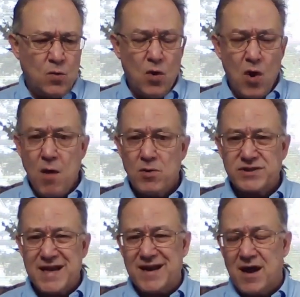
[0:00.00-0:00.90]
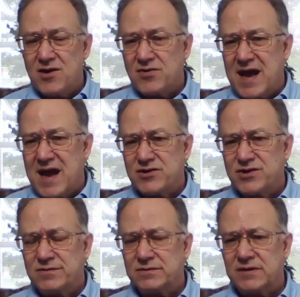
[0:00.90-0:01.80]
we're almost at
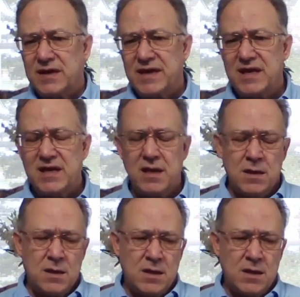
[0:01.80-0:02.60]
100,000, and he